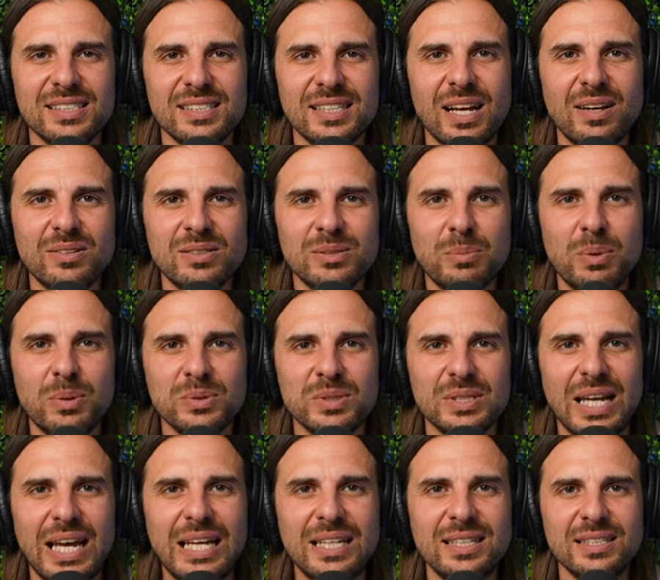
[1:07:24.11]
That was the
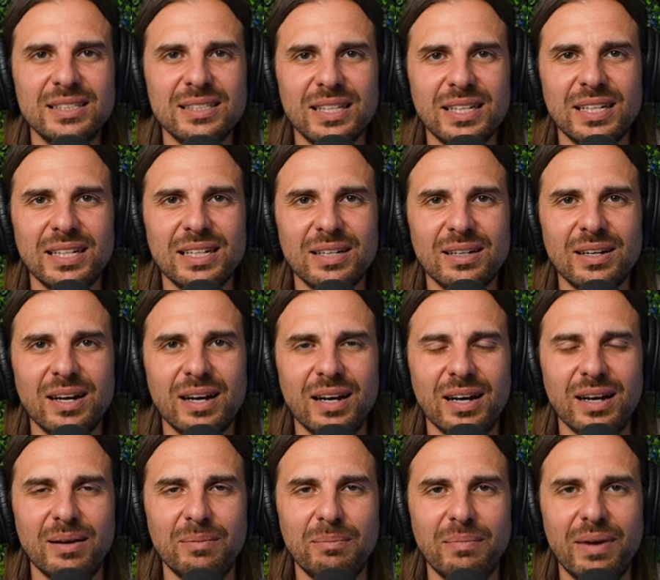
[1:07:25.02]
most instant
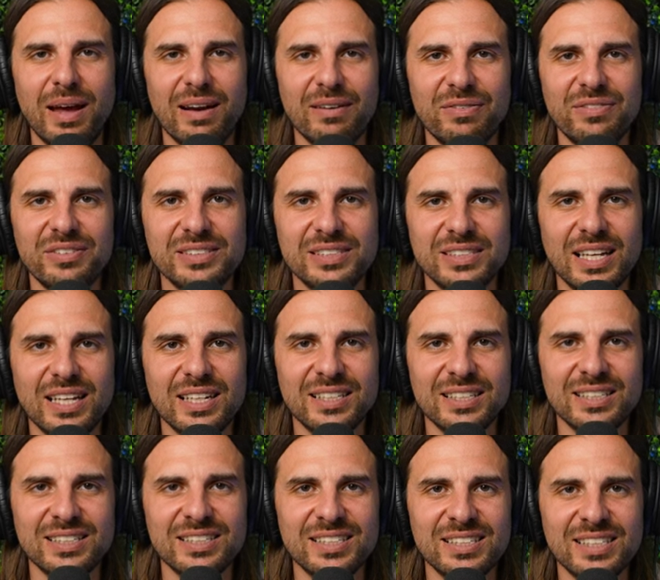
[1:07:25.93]

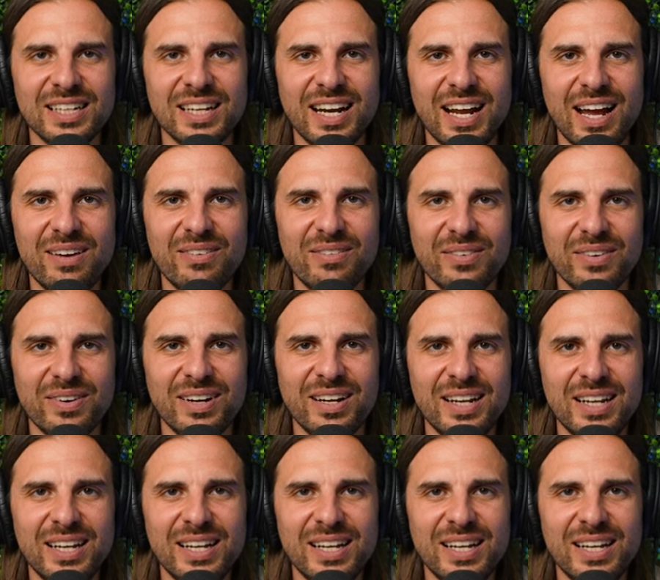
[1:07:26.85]
manifestation shit ever.